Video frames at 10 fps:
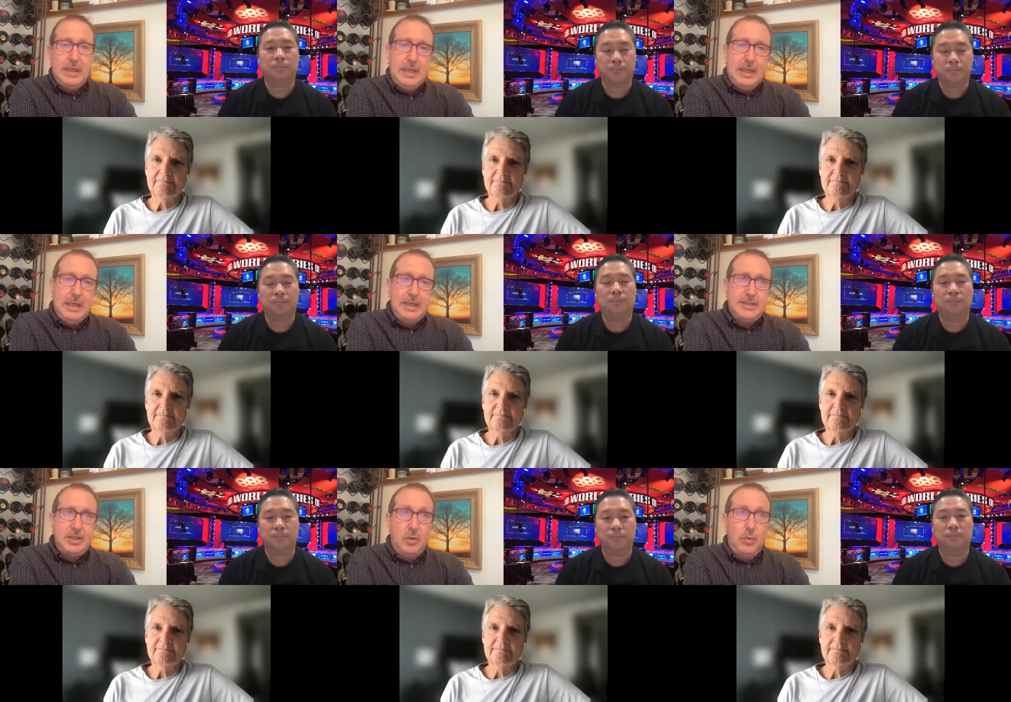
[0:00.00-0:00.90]
Speaker 1: Uh,
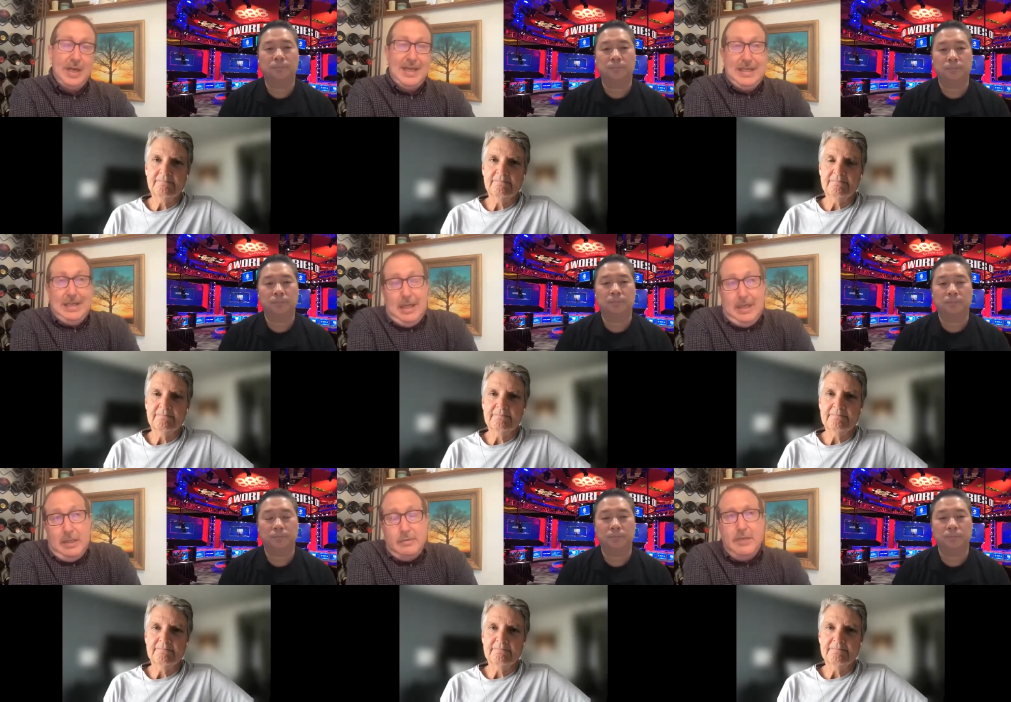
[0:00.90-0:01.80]
so when I, I,
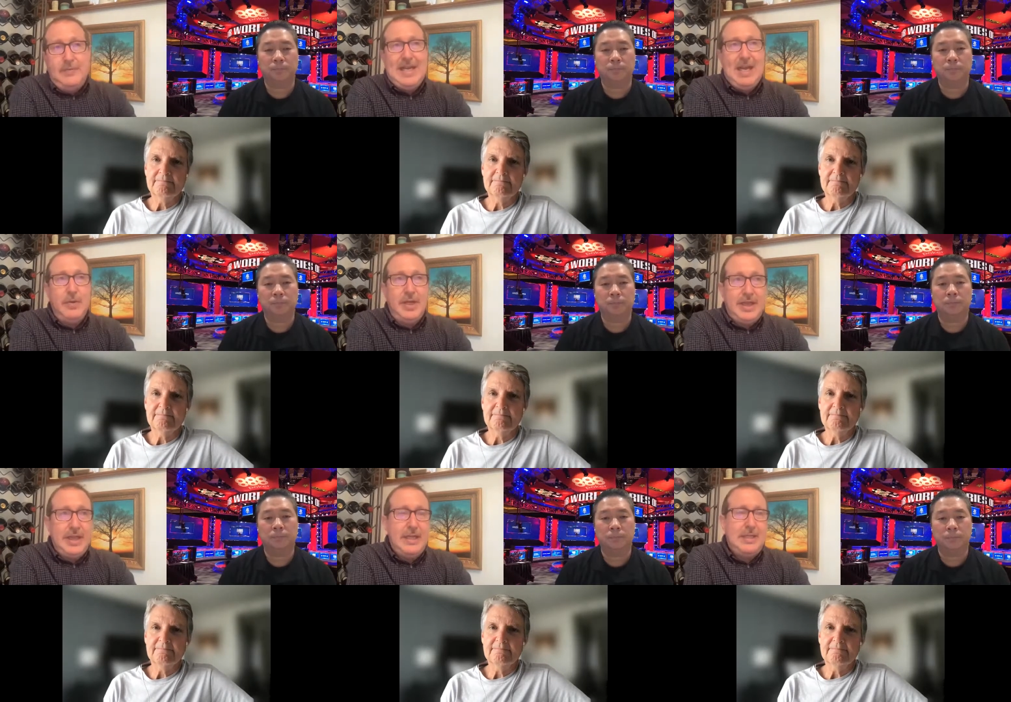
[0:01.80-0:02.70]
you know, if I can't really
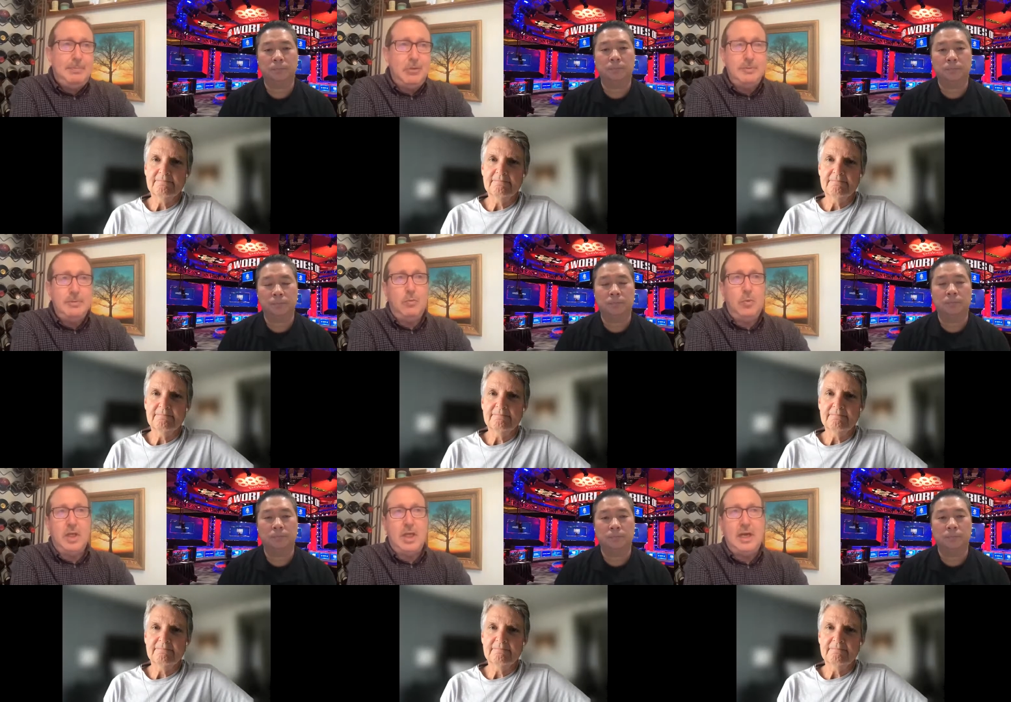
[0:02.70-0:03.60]
think, that puts me
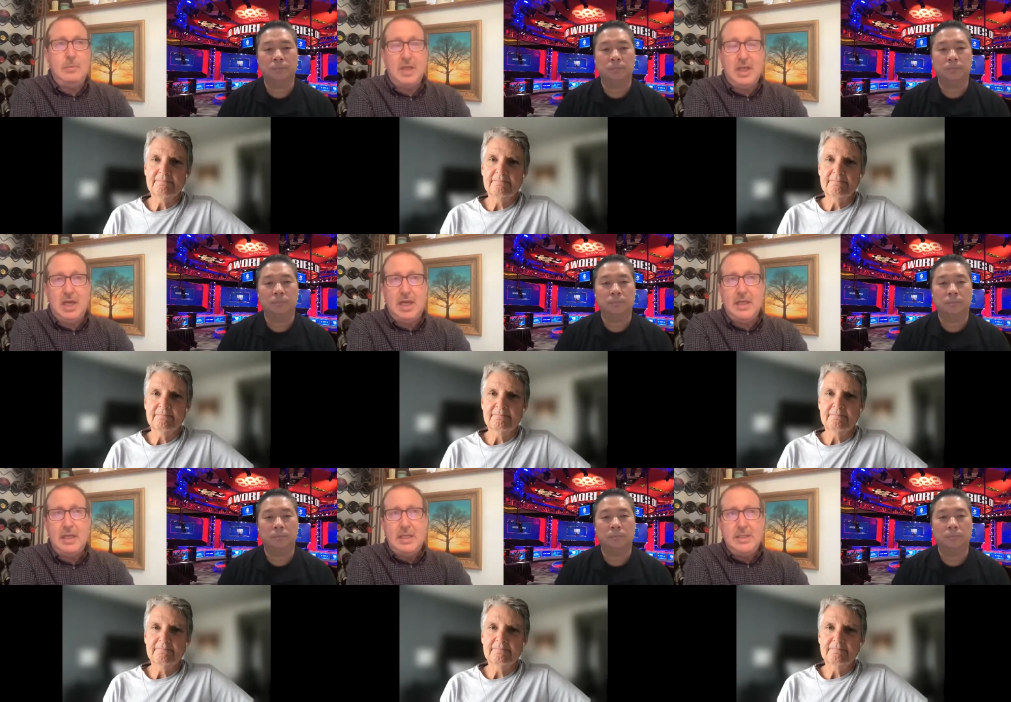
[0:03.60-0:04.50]
more in line with
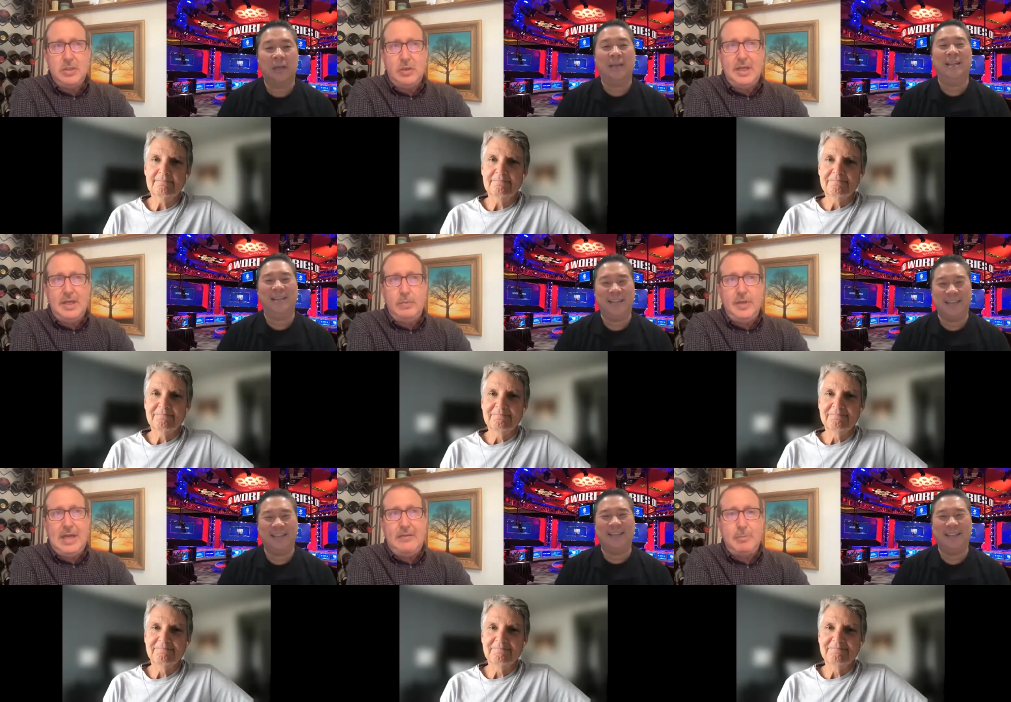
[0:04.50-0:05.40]
Lon. So I think
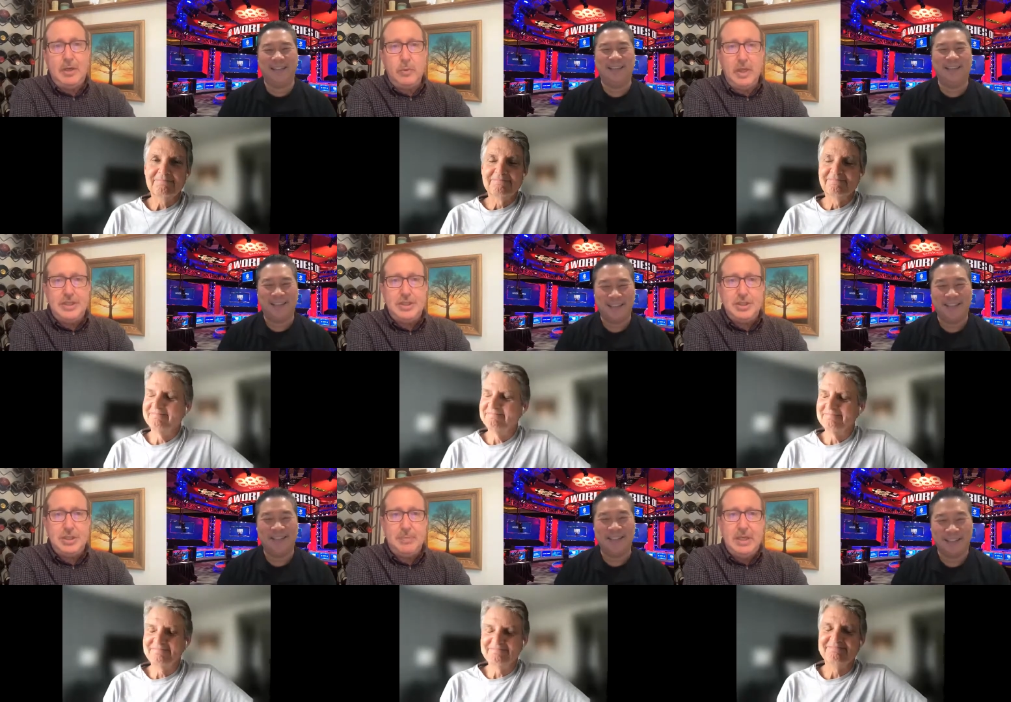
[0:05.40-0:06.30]
we have a better
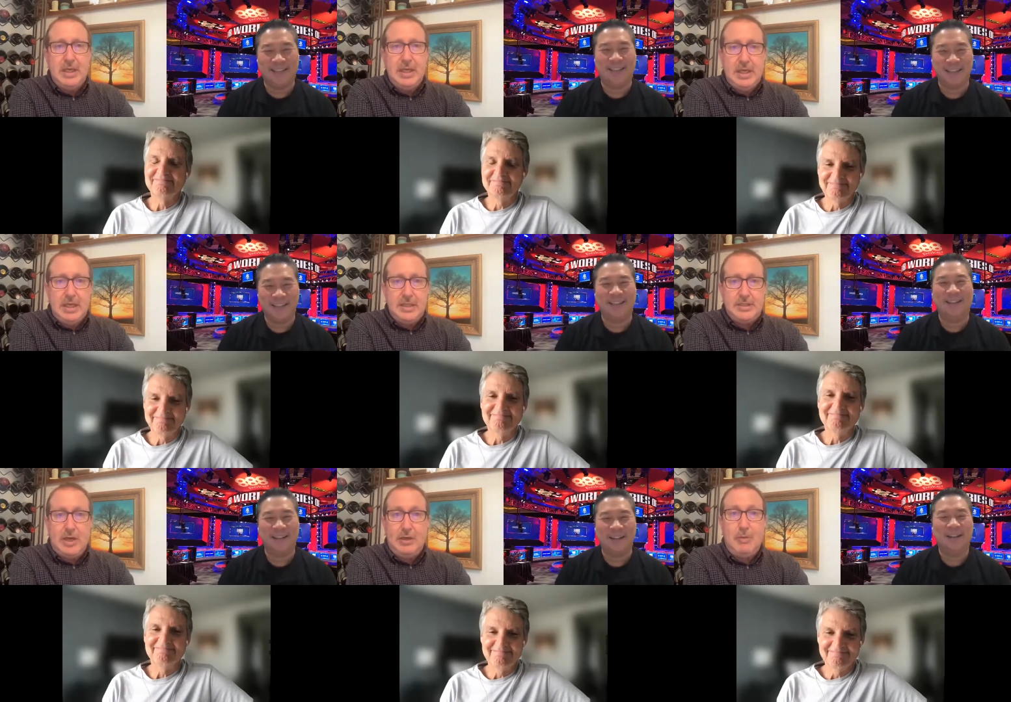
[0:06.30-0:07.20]
relationship. Uh,
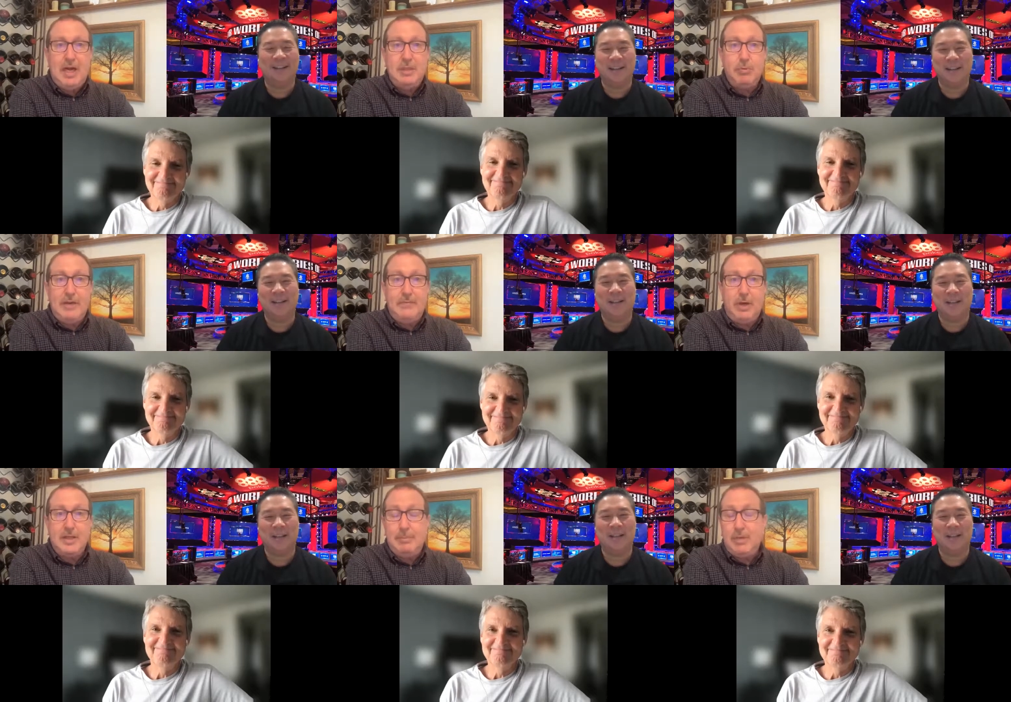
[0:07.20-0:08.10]
so I don't mind the brain
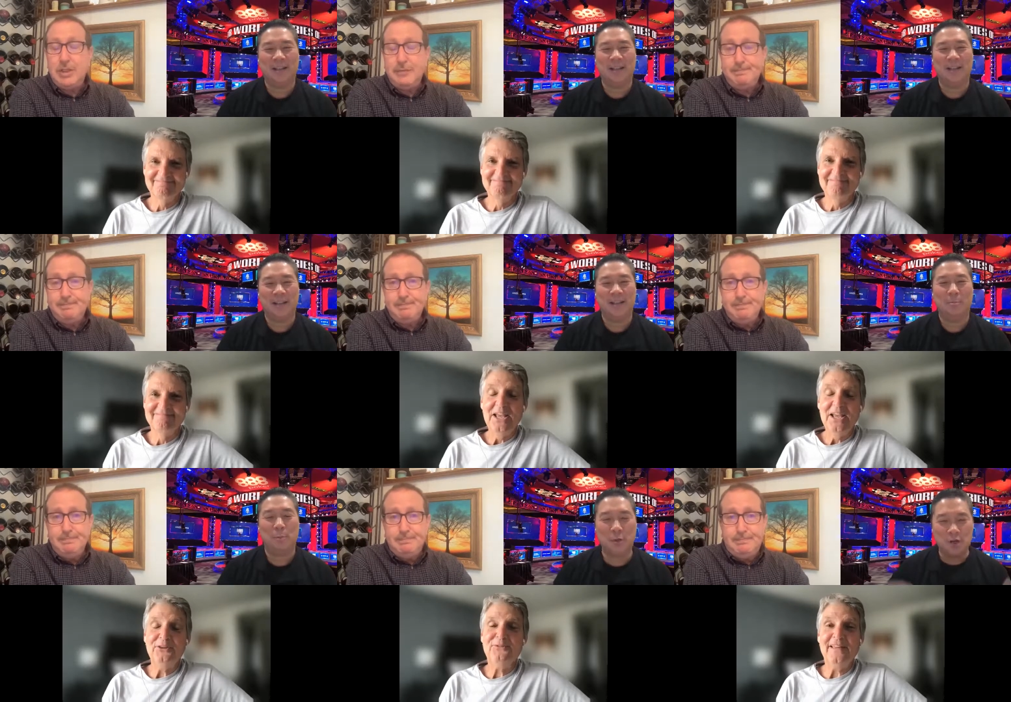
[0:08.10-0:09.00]
fog that much.
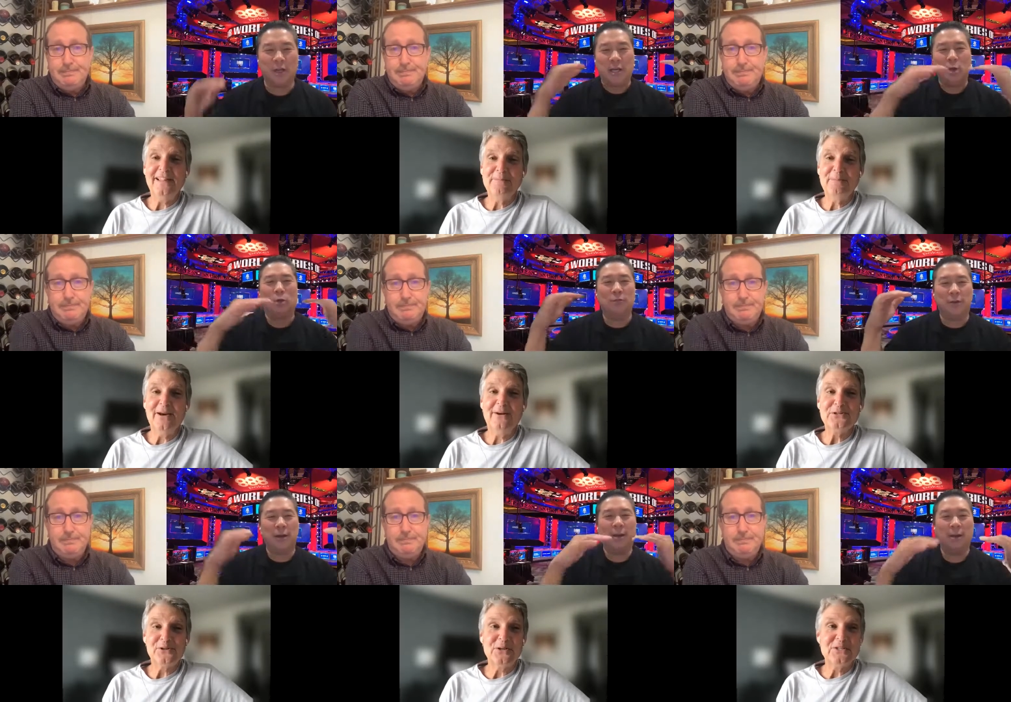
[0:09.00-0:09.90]
He's Put you on better, equal
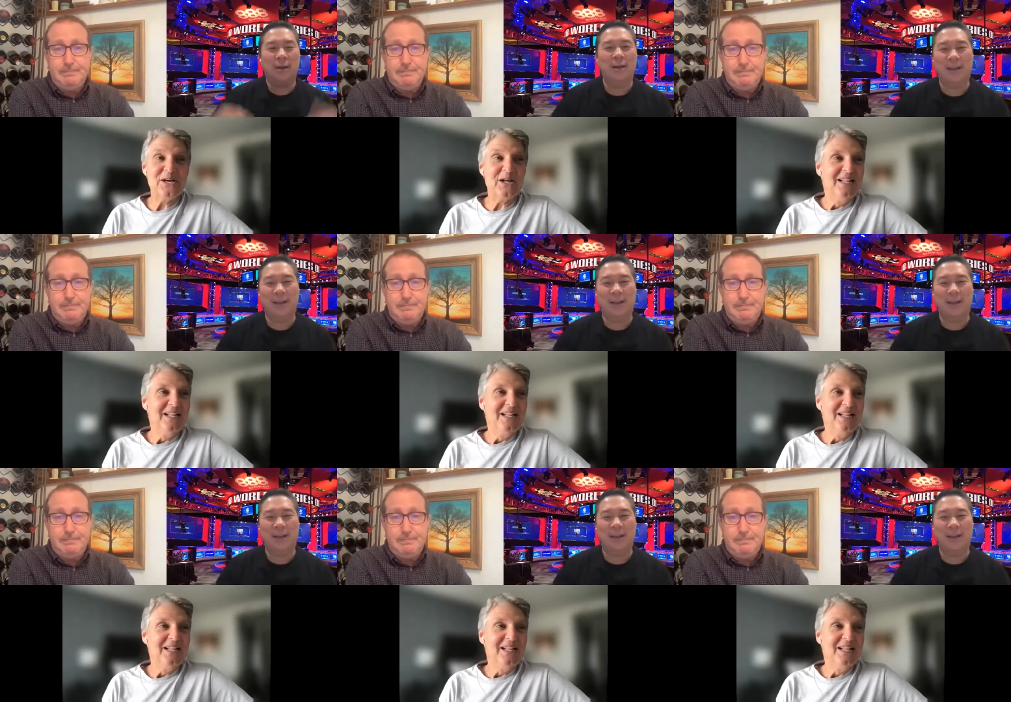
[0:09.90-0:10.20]
footing. tell.